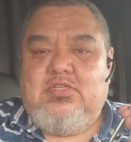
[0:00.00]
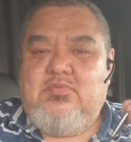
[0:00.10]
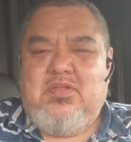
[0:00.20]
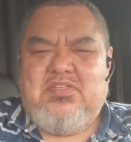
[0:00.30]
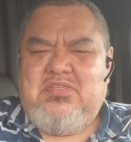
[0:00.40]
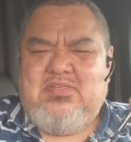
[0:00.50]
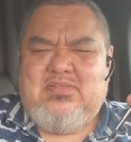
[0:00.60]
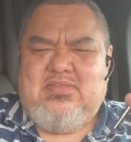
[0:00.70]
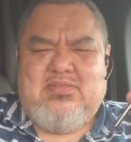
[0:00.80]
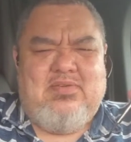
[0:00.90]
It's around
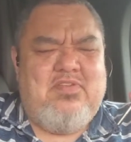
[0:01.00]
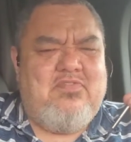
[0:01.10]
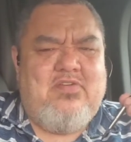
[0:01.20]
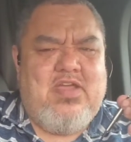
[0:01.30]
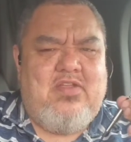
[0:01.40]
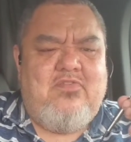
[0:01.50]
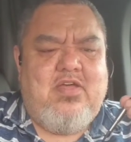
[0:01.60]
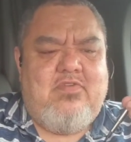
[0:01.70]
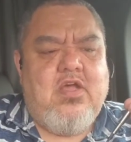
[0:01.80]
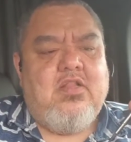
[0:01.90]
$75,
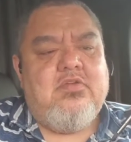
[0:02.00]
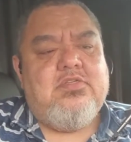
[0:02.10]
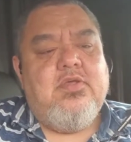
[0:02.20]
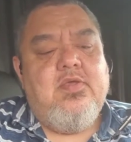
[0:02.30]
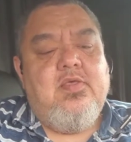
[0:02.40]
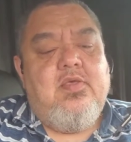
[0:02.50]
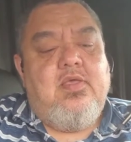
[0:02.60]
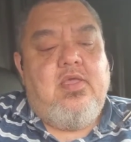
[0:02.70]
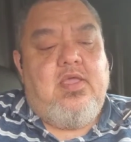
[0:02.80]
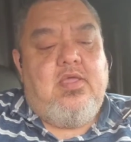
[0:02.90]
$85,
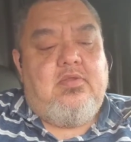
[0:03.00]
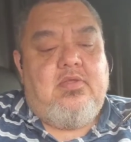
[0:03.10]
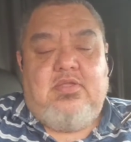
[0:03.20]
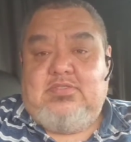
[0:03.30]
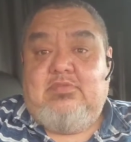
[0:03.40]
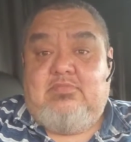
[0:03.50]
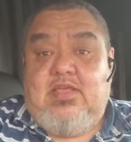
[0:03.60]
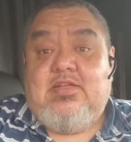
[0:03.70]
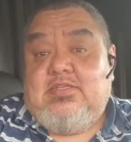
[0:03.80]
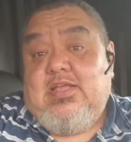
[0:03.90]
and
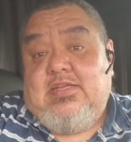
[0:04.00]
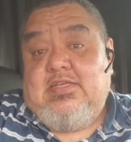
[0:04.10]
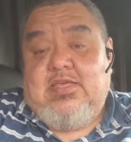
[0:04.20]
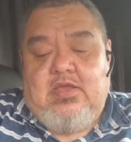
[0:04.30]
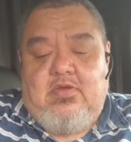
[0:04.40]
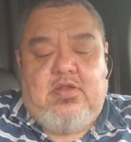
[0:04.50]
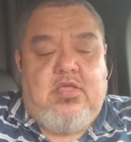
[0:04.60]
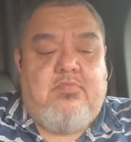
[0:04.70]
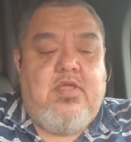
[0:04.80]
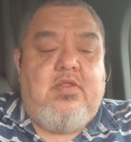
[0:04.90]
it's an 18 karat
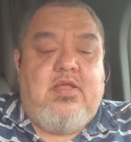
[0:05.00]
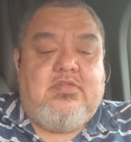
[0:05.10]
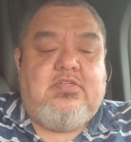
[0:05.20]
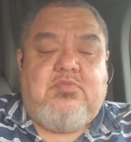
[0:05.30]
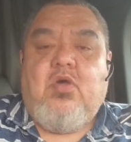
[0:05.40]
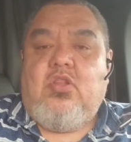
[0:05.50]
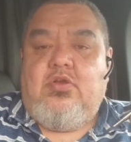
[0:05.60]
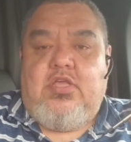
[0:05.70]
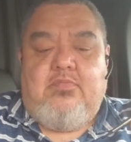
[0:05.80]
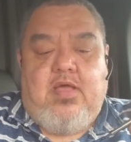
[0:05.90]
nib. Now it's a
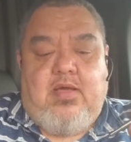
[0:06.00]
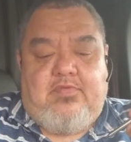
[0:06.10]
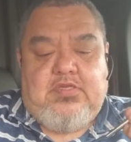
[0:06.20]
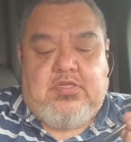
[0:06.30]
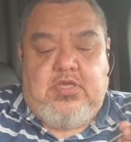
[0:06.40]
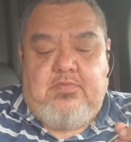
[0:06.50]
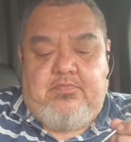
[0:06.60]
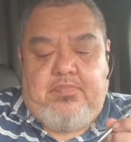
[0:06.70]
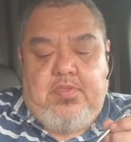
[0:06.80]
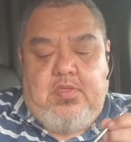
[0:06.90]
smaller nib, obviously,
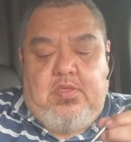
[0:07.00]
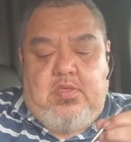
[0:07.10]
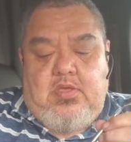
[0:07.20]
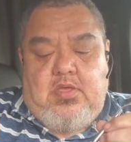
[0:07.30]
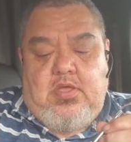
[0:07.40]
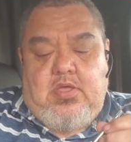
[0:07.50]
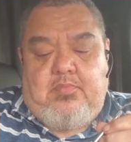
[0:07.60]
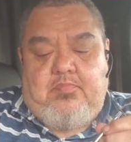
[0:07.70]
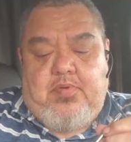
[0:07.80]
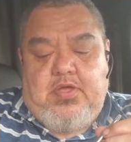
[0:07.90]

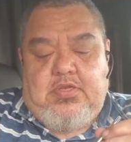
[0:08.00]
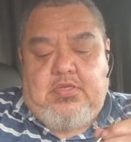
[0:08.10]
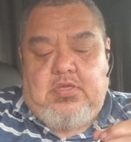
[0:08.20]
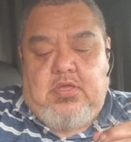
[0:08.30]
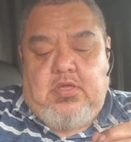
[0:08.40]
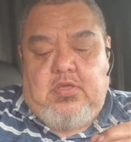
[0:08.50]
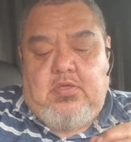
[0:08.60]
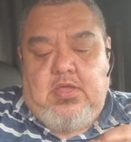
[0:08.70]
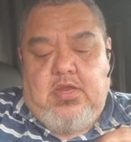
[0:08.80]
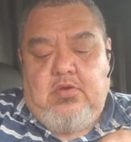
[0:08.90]
but
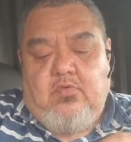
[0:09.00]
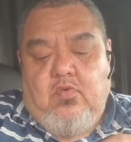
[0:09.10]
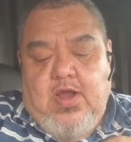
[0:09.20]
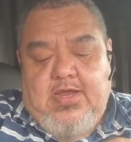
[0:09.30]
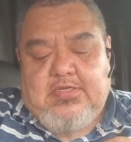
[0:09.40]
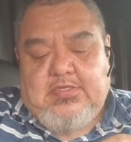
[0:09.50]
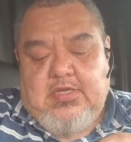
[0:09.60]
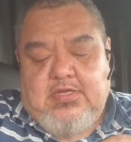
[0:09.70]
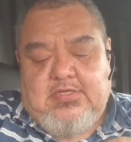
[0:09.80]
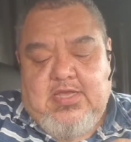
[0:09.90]
and it writes
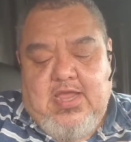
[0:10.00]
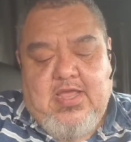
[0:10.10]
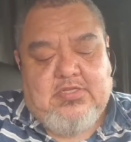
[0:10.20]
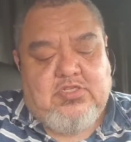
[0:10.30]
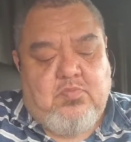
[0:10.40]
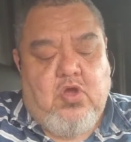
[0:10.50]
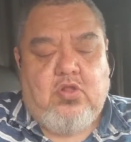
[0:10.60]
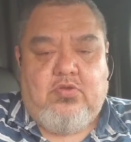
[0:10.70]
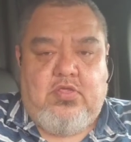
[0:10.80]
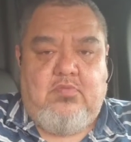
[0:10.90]
a tad
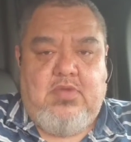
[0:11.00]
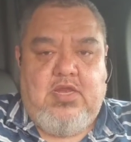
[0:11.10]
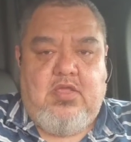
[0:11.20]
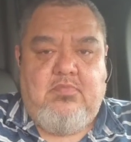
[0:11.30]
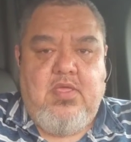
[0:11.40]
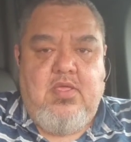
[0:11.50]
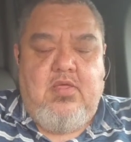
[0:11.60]
smaller than a medium.